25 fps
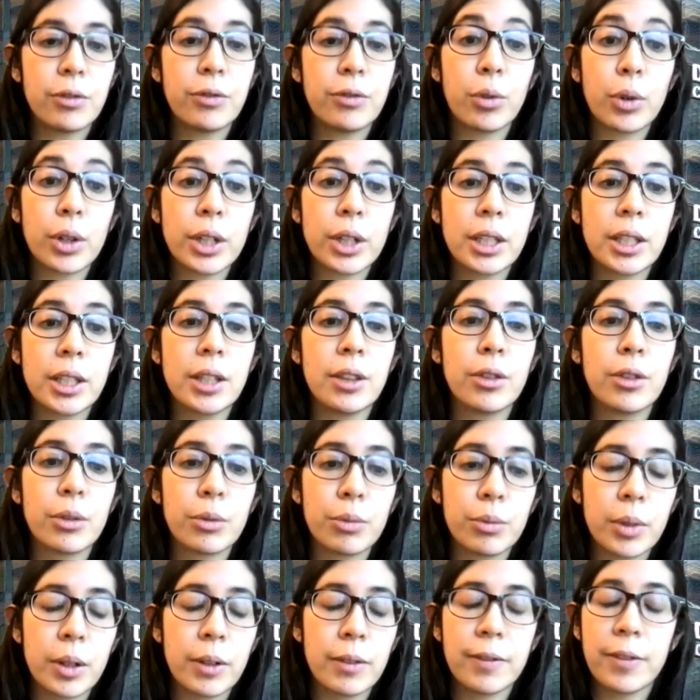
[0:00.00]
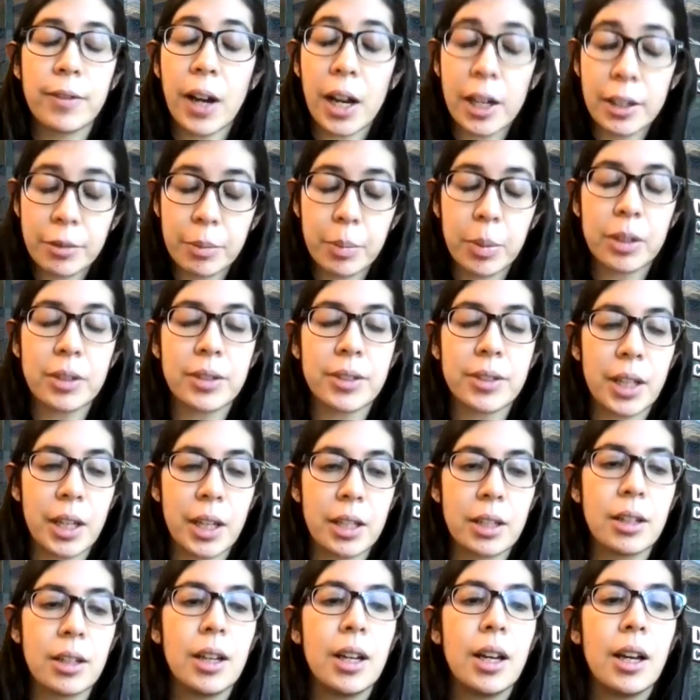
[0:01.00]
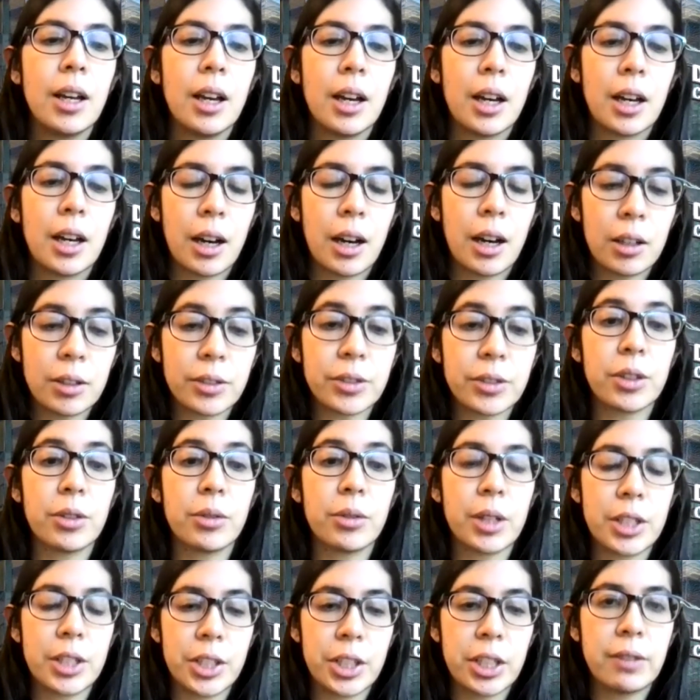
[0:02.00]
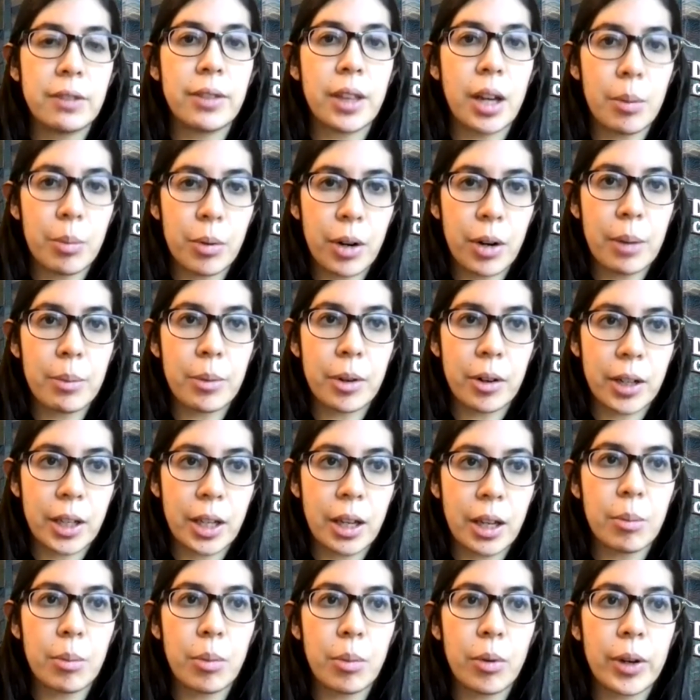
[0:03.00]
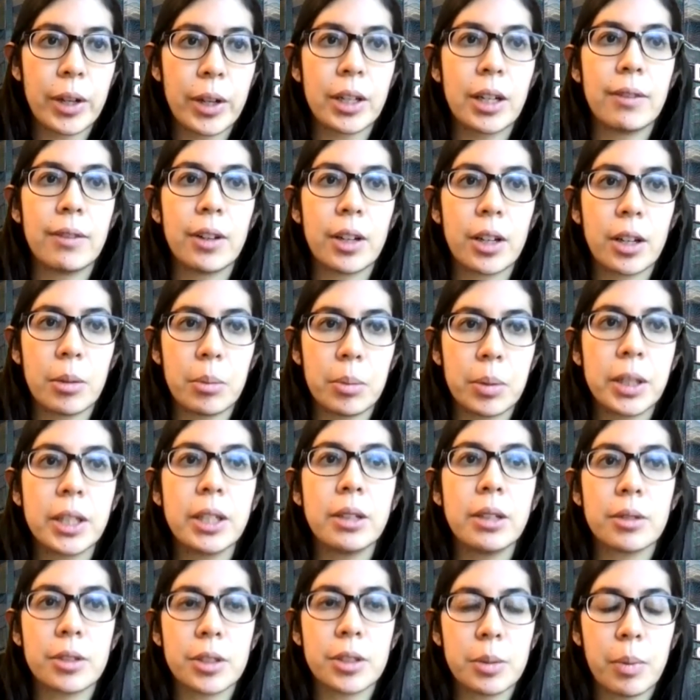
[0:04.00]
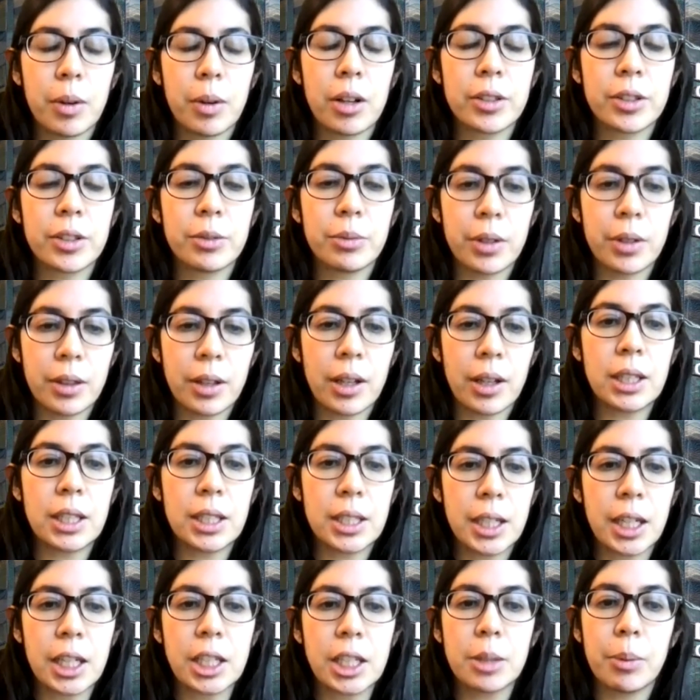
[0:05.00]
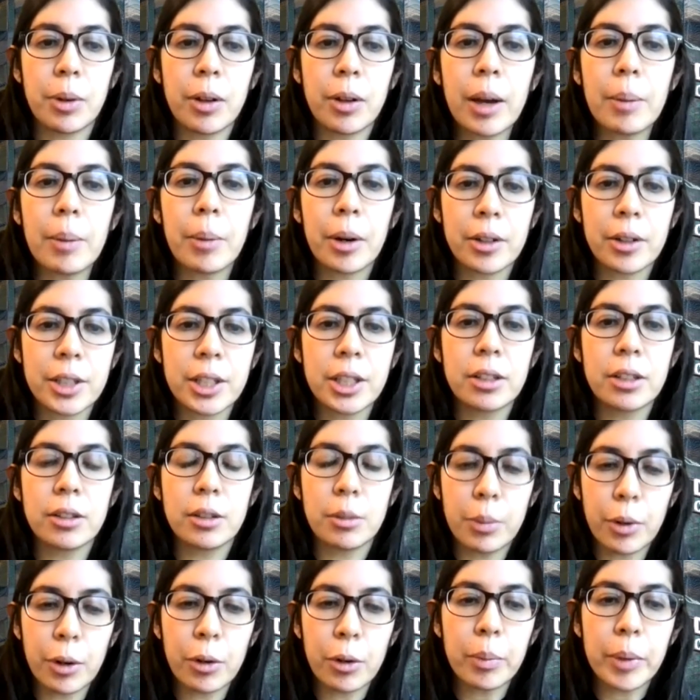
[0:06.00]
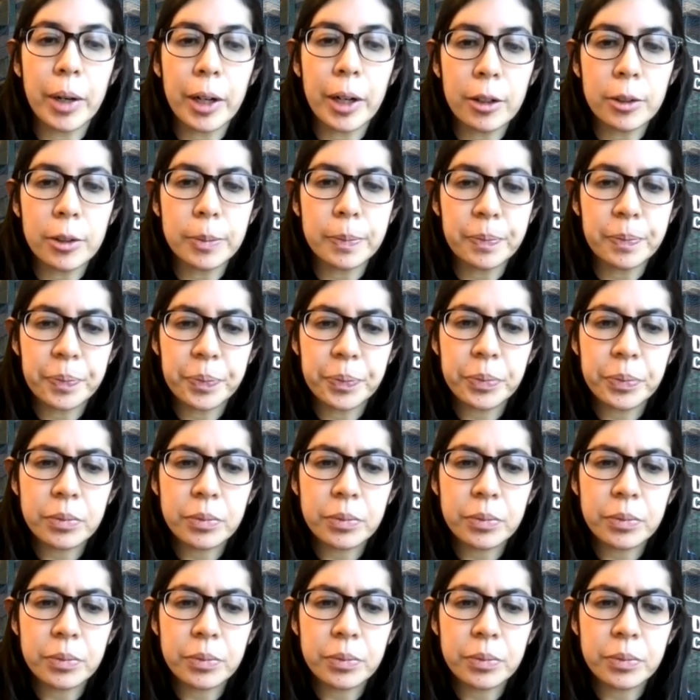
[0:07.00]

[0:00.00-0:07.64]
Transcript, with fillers: forty-five percent also achieved that primary endpoint of a complete response with undetectable M R D in the bone marrow.